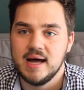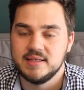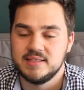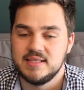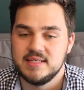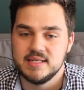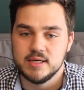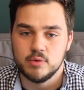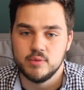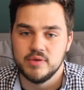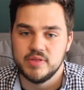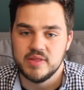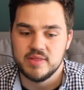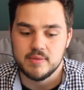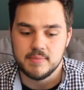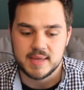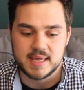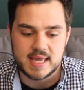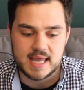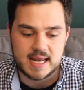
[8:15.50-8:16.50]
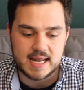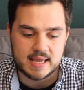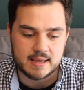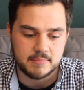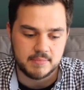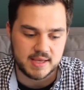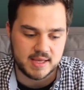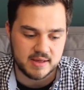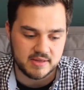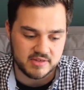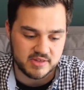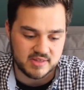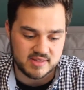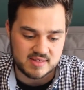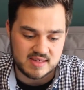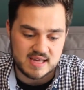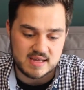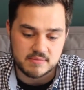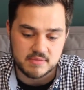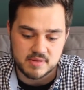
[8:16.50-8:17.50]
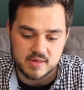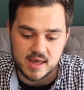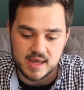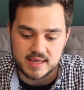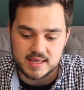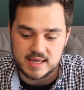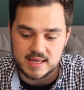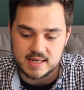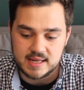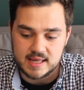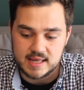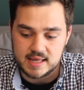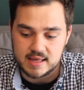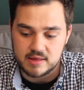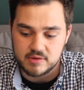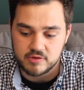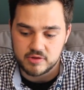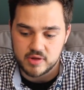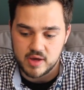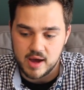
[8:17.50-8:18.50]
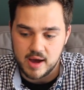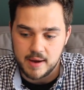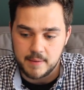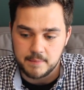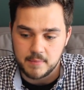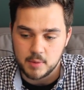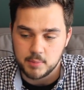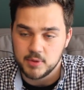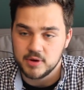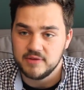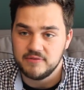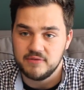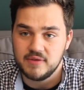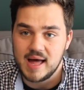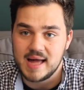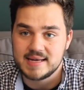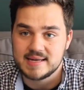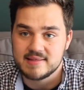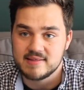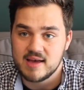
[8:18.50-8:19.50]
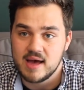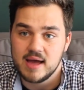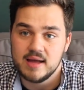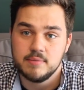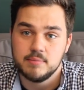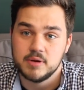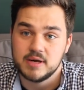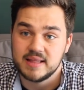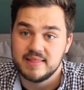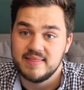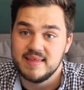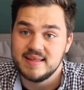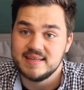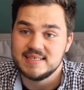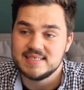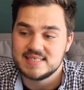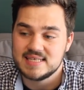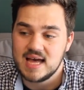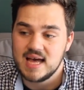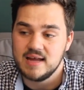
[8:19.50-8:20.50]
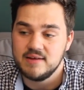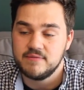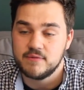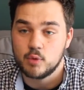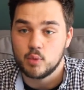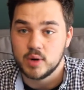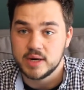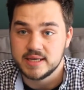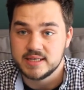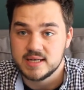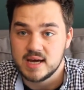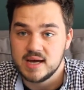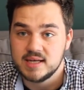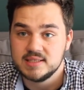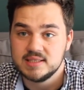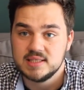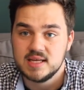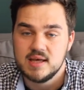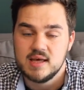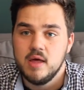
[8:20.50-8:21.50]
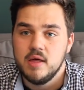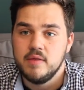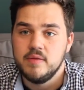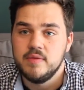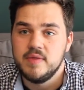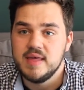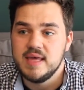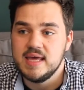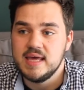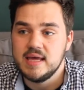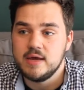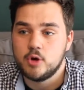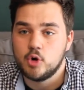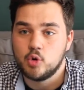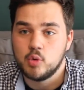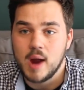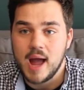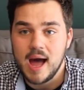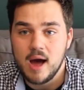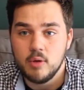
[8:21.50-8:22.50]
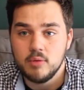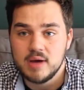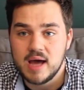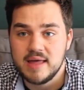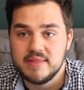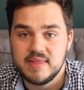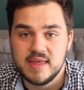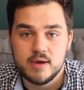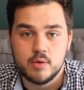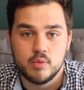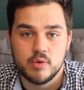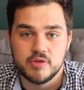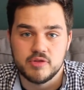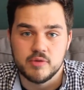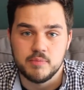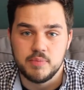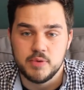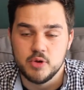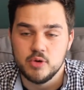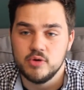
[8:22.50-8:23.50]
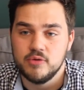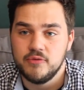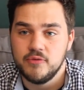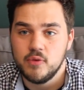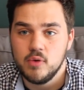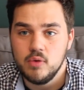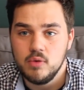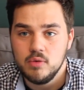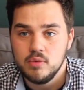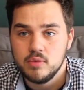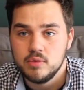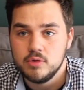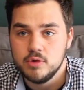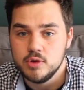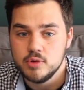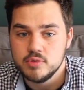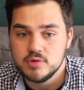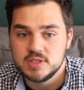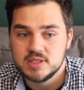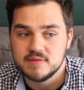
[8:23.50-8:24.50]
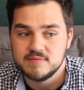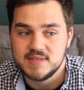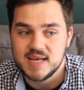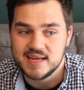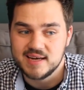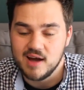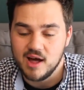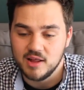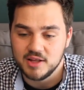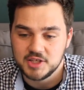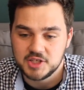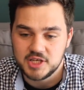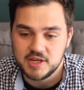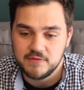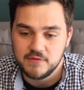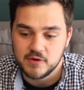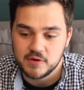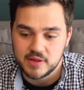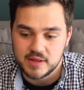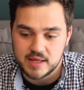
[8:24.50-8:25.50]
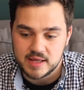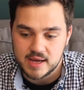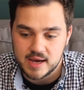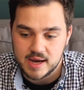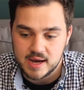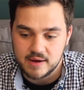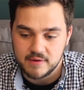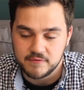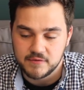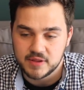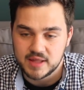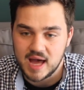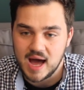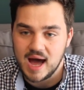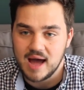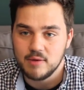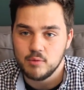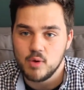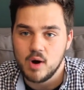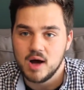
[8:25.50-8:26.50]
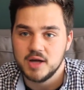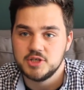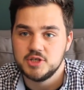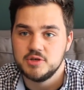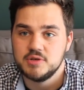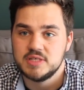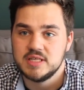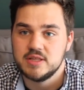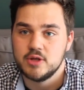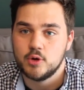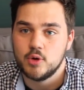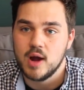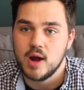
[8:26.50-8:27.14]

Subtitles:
to deal with at the beginning, because it seems like it is a pretty flat design, pretty thin design for what it does. The crown, I think, was a beautiful use of technology for the iWatch. Using the